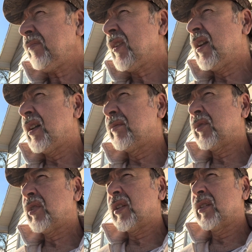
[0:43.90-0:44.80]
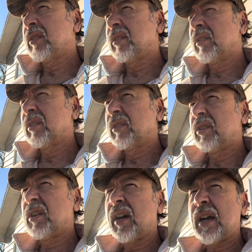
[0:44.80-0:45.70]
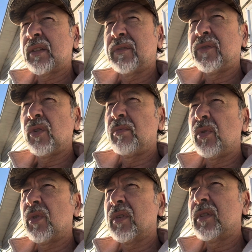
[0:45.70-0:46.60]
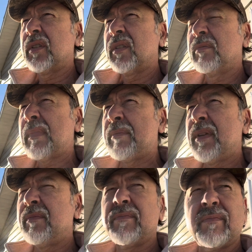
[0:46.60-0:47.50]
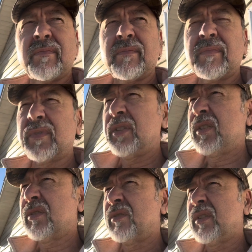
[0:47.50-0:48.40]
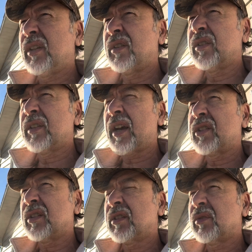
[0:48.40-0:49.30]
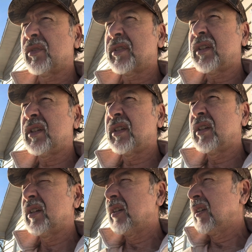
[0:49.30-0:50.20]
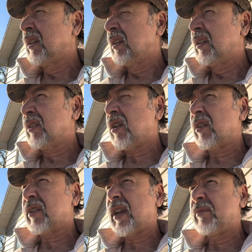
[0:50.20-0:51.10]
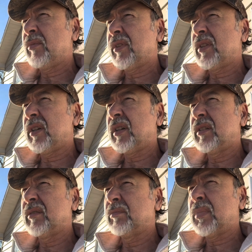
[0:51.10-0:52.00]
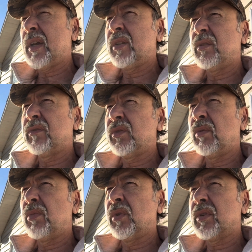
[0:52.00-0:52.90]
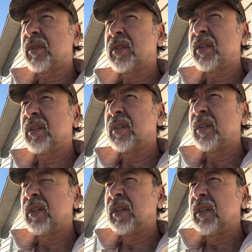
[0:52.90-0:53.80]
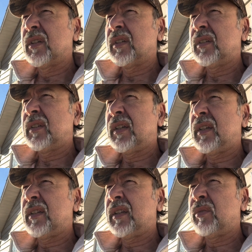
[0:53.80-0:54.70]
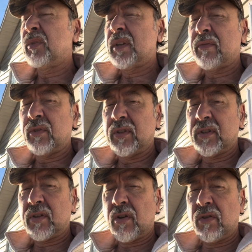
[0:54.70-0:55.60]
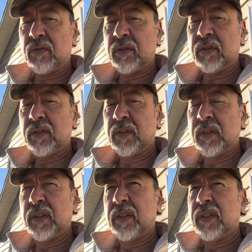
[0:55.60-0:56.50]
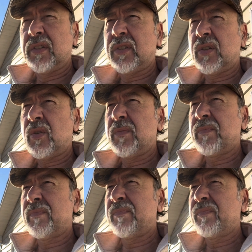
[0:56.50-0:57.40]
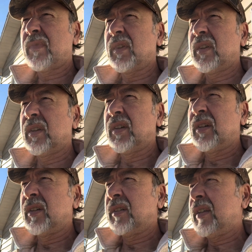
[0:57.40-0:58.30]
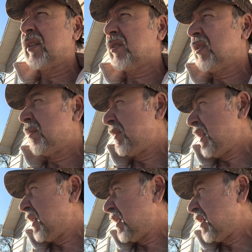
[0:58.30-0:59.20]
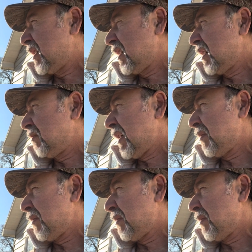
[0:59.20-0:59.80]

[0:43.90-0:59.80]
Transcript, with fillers: I'm going to cut out the board, maybe just in sections. We'll see. Car came with uh, brand new boards and they were never installed. So that's going to be my